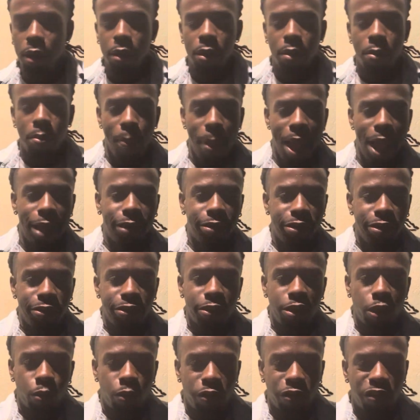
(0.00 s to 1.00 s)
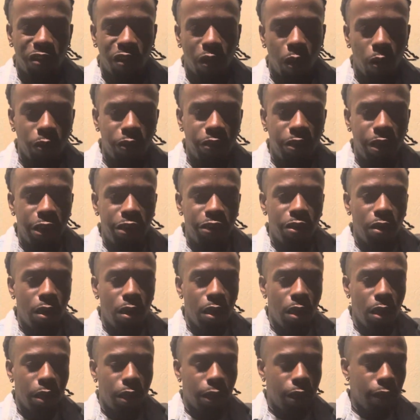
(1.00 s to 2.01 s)
matches the results that you're
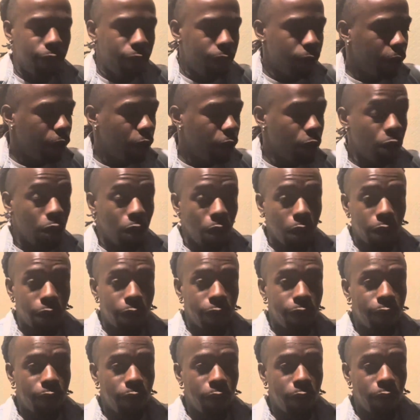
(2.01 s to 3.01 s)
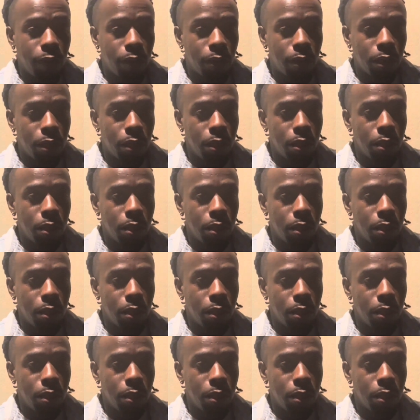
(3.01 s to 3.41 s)
looking for,